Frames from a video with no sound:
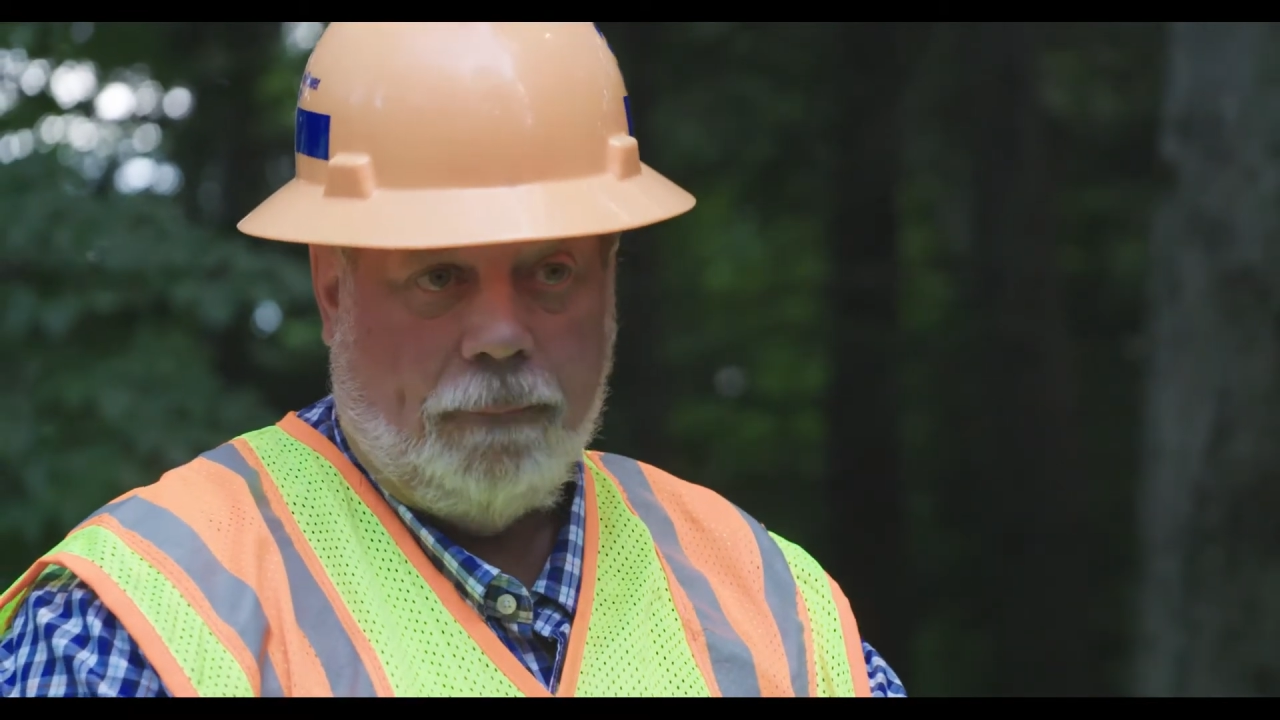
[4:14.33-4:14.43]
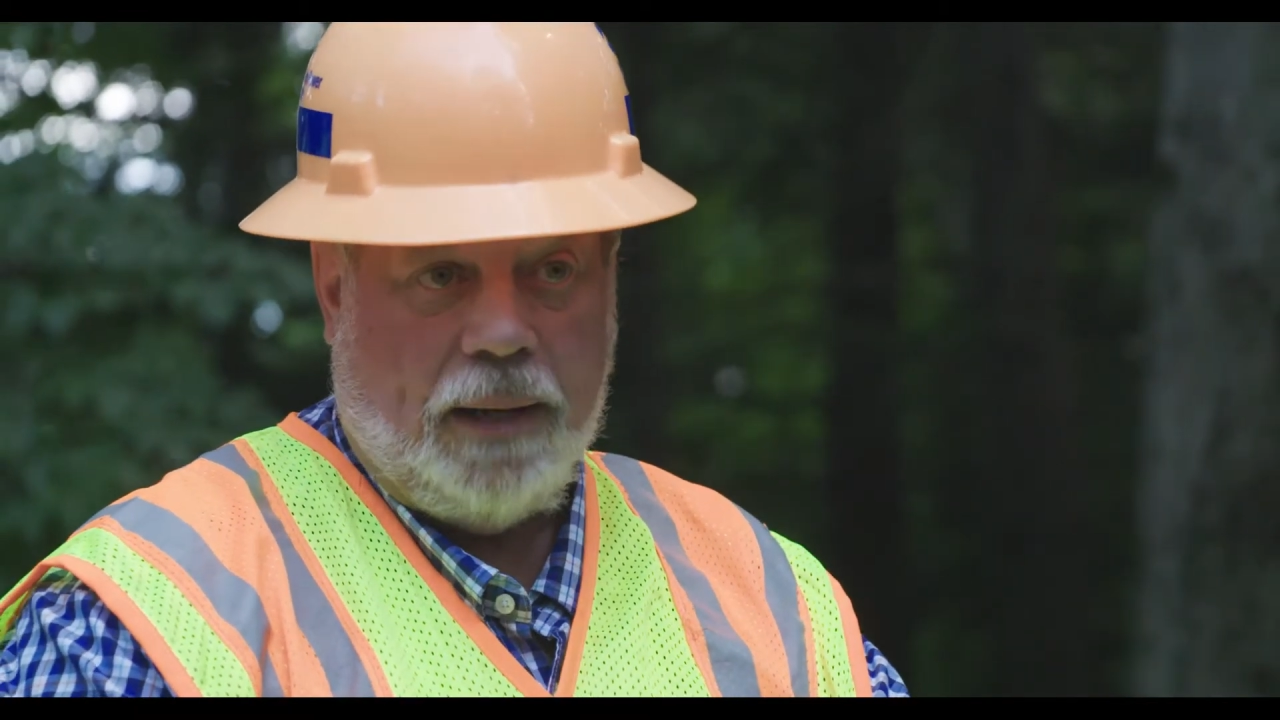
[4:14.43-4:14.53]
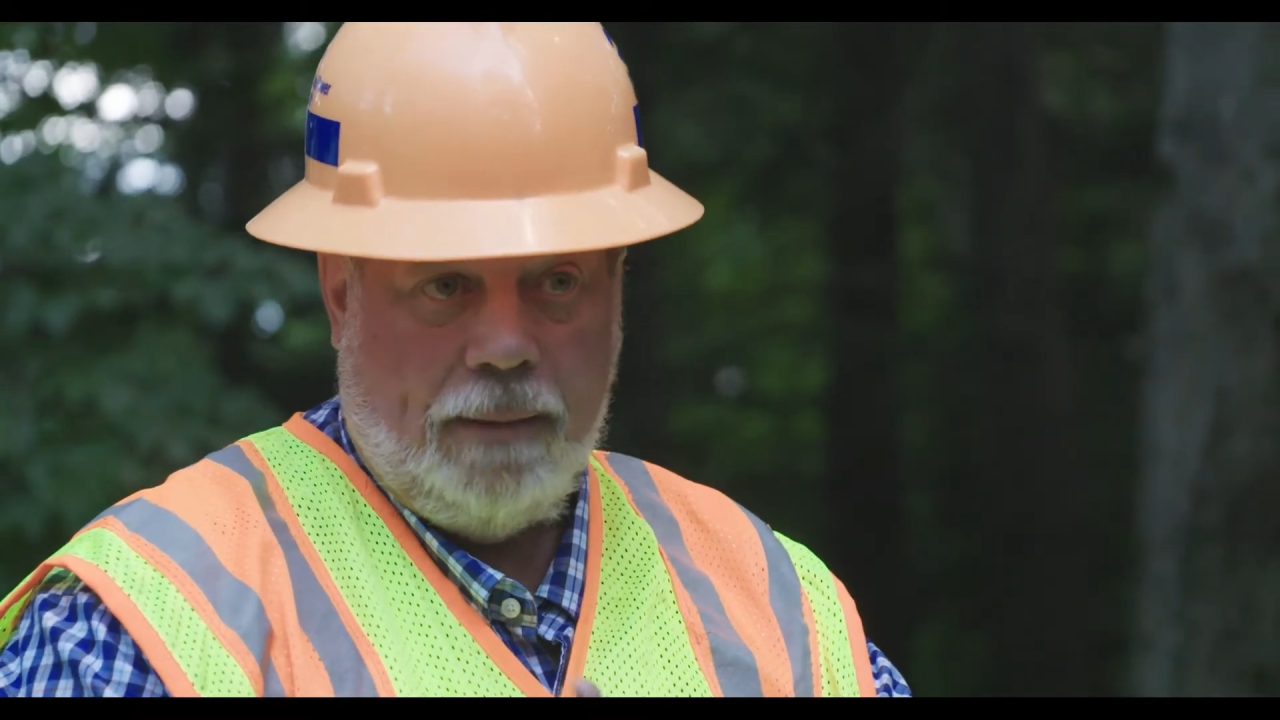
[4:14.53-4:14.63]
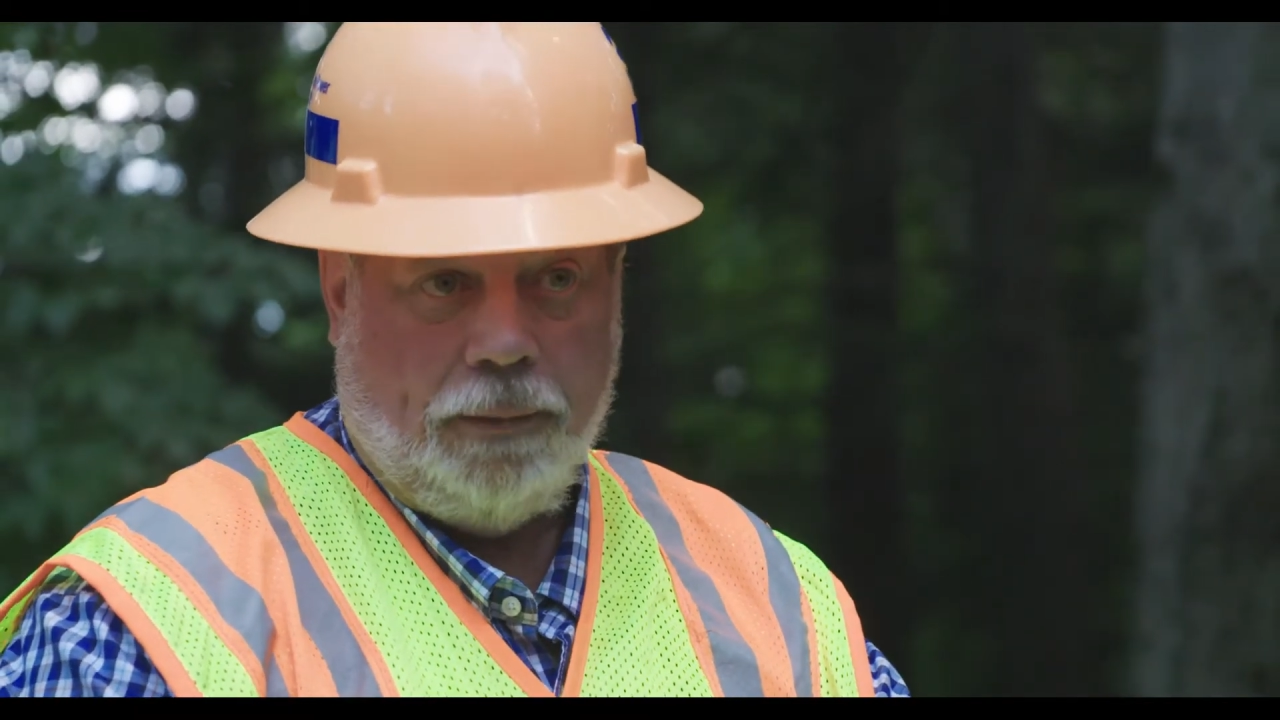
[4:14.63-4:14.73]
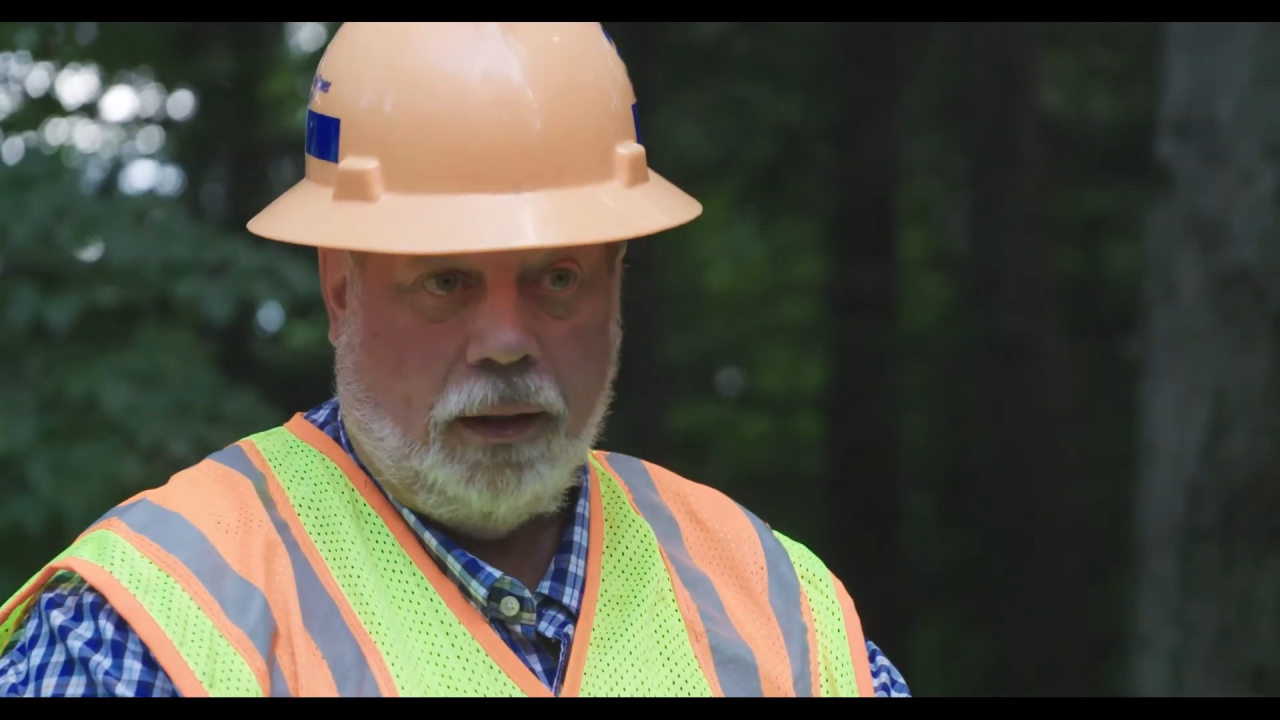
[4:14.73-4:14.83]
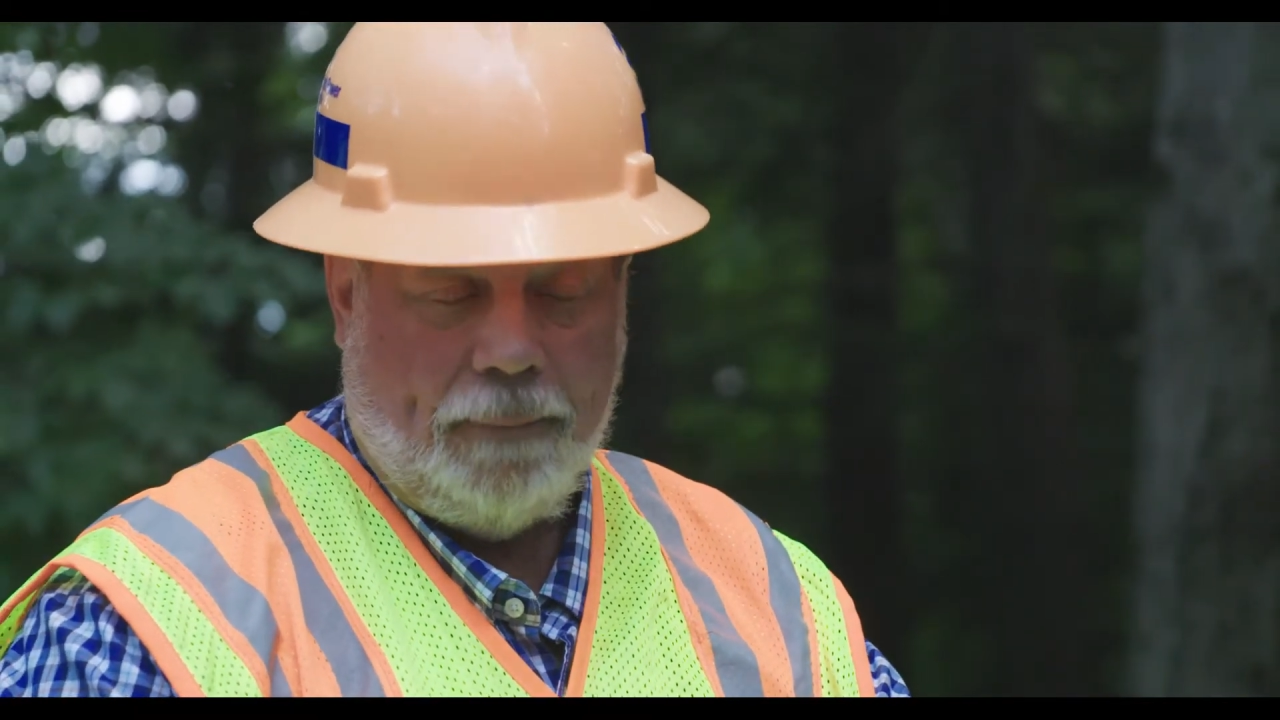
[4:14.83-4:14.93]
to people